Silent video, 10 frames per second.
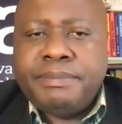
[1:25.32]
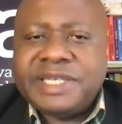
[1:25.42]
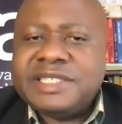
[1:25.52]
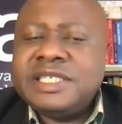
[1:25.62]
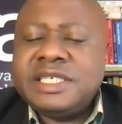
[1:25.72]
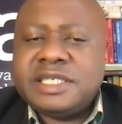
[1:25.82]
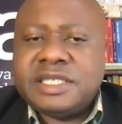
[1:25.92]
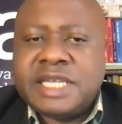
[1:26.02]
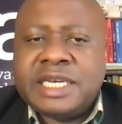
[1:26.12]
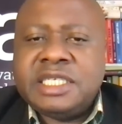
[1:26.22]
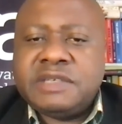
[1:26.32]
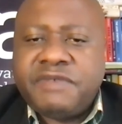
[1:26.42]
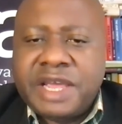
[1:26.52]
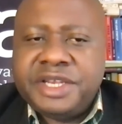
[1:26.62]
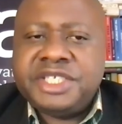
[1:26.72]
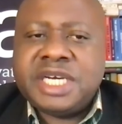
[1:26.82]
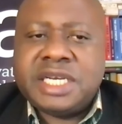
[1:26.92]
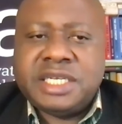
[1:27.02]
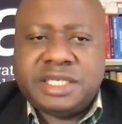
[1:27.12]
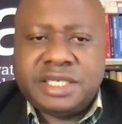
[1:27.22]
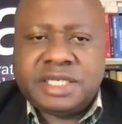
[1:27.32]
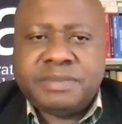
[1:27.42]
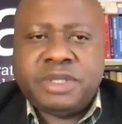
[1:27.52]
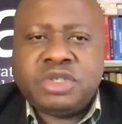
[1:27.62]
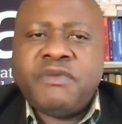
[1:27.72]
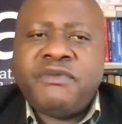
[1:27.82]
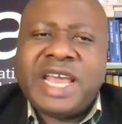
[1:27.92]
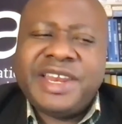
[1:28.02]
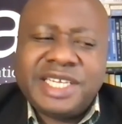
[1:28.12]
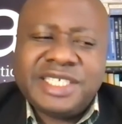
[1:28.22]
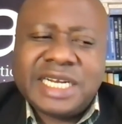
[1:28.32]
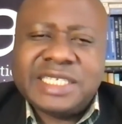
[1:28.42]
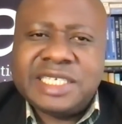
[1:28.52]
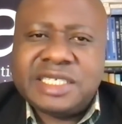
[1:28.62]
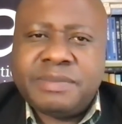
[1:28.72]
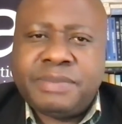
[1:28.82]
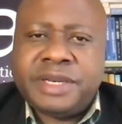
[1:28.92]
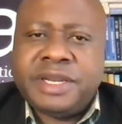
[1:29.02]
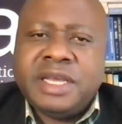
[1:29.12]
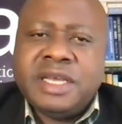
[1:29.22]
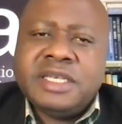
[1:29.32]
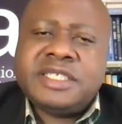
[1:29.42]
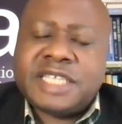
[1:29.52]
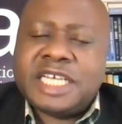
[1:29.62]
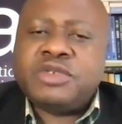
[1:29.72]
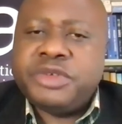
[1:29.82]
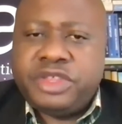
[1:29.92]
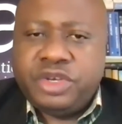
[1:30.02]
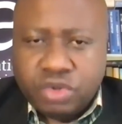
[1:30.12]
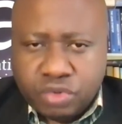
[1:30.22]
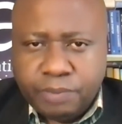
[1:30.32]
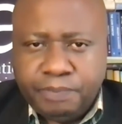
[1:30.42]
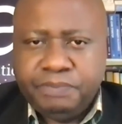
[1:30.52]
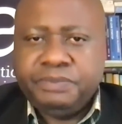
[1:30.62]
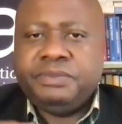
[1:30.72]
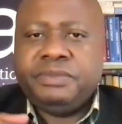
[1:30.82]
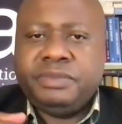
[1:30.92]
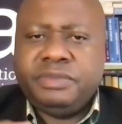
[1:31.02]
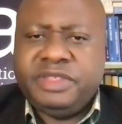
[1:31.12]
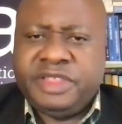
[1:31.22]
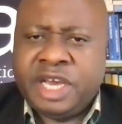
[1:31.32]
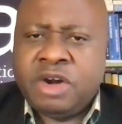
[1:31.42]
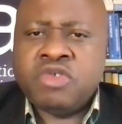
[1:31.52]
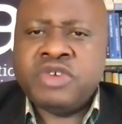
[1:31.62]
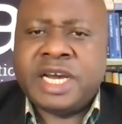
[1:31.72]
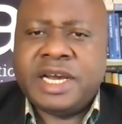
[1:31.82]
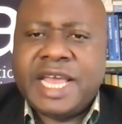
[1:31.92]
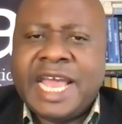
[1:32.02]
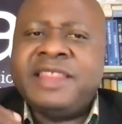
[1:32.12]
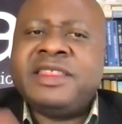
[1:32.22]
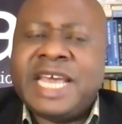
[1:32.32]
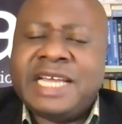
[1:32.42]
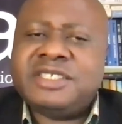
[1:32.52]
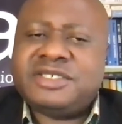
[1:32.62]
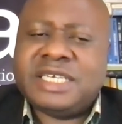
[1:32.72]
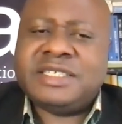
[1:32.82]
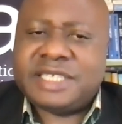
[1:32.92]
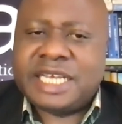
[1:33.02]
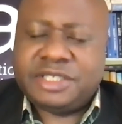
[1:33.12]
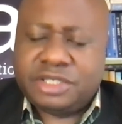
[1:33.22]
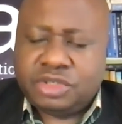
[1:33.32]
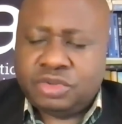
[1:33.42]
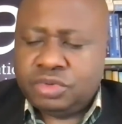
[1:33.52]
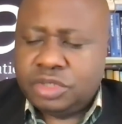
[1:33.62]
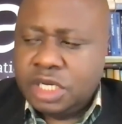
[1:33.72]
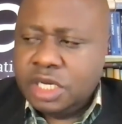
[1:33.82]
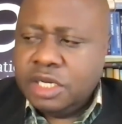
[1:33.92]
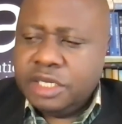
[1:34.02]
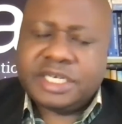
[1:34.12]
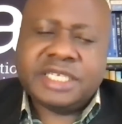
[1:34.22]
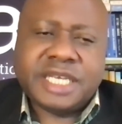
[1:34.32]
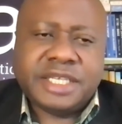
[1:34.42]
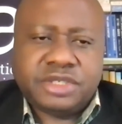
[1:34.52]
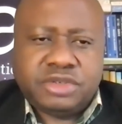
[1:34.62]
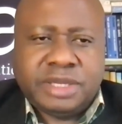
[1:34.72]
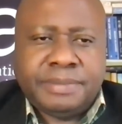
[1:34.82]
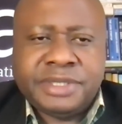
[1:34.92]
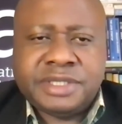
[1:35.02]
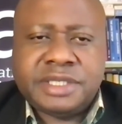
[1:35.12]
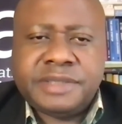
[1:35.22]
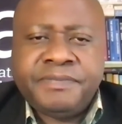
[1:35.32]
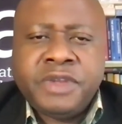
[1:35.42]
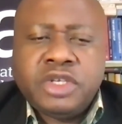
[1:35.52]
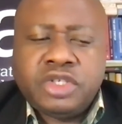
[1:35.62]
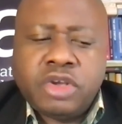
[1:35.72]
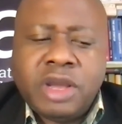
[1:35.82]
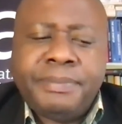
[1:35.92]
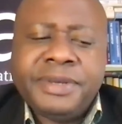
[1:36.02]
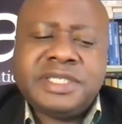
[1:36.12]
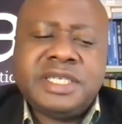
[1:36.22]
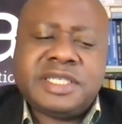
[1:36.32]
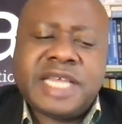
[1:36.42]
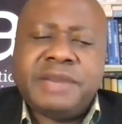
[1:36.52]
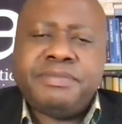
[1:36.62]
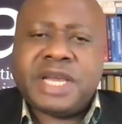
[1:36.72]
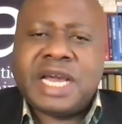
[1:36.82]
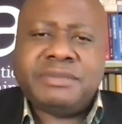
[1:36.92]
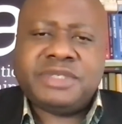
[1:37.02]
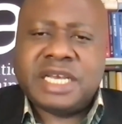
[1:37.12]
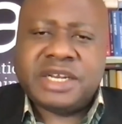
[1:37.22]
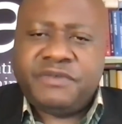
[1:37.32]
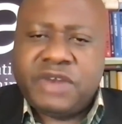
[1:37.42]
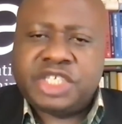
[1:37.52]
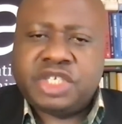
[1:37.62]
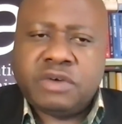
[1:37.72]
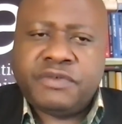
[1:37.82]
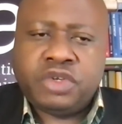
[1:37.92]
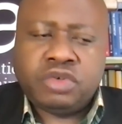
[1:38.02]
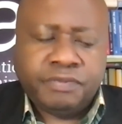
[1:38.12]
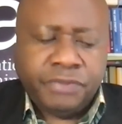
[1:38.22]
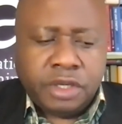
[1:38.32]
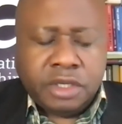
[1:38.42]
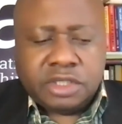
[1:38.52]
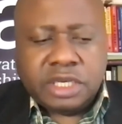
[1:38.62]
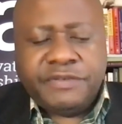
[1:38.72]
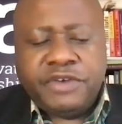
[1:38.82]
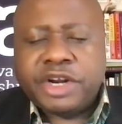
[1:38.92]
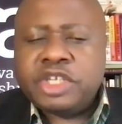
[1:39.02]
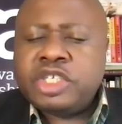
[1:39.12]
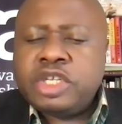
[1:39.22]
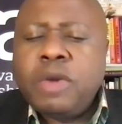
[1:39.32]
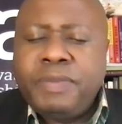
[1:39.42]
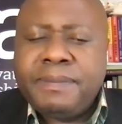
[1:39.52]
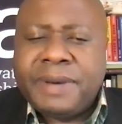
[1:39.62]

business that is financially disciplined. So financial discipline starts with you, the owner, and then transcends to the business. So your business then becomes a reflection of you. So if you are a sloppy